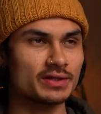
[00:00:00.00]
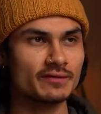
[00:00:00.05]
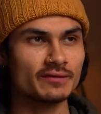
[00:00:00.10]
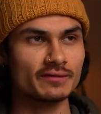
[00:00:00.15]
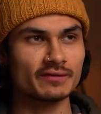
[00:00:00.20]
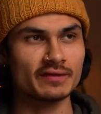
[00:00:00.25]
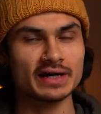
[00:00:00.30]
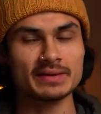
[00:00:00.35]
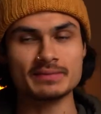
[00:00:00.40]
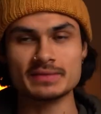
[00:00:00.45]
you
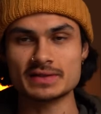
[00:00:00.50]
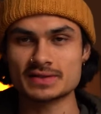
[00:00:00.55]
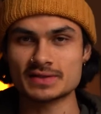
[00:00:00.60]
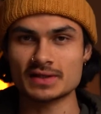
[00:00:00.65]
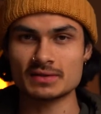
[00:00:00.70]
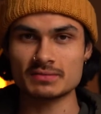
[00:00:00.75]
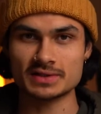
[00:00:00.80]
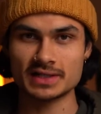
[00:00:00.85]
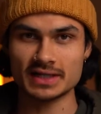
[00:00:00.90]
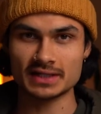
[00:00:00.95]
frame the
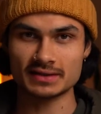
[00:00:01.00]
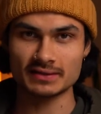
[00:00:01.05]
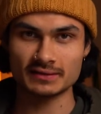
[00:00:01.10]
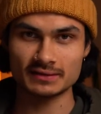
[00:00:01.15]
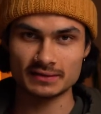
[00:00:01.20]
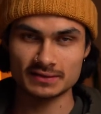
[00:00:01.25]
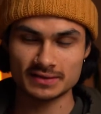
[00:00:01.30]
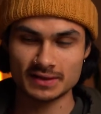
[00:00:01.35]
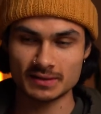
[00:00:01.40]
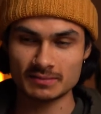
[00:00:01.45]
subject
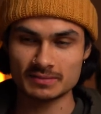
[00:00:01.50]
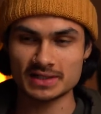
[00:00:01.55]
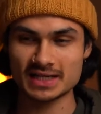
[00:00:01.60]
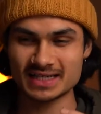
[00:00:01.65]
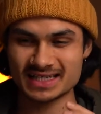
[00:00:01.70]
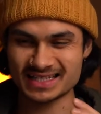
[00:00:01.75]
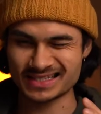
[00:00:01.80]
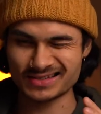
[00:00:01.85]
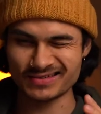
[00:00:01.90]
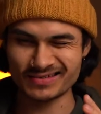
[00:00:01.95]

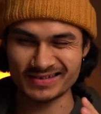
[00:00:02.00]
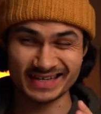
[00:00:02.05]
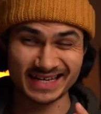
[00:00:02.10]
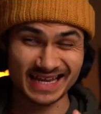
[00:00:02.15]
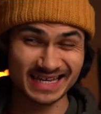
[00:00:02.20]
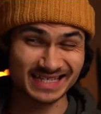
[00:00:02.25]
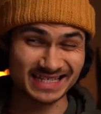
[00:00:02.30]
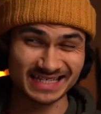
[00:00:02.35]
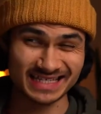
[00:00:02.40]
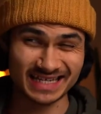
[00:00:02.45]
is not
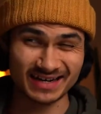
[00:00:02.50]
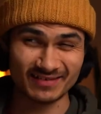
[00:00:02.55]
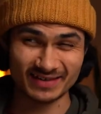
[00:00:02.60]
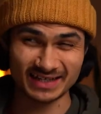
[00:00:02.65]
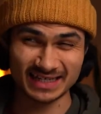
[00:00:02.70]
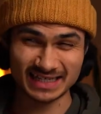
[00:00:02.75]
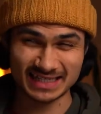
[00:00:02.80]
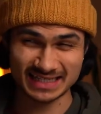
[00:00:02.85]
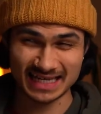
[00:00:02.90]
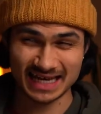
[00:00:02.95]

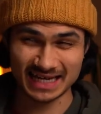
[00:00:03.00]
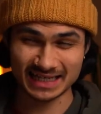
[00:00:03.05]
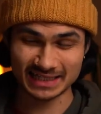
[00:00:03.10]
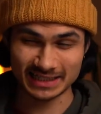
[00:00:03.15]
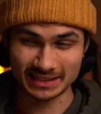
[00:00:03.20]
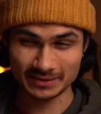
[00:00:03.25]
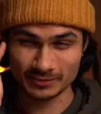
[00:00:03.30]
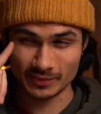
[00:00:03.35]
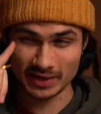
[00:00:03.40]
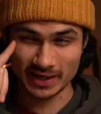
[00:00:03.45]
necessarily
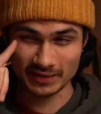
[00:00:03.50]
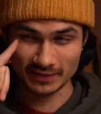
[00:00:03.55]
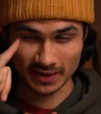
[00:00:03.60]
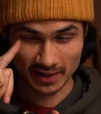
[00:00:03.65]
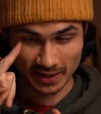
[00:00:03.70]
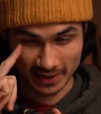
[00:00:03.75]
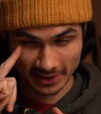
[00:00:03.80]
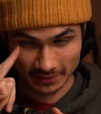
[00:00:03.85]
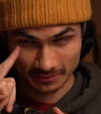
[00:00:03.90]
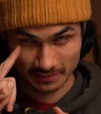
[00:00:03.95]
exactly where
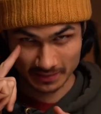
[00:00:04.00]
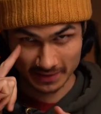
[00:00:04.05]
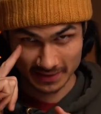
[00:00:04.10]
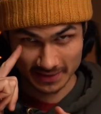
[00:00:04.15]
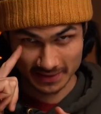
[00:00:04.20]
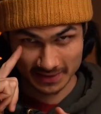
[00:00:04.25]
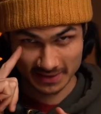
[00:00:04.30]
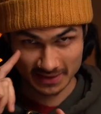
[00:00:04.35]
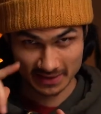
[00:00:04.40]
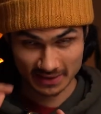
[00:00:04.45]
the
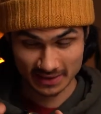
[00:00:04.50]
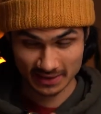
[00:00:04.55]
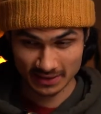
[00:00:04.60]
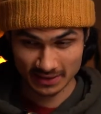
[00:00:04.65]
eyepiece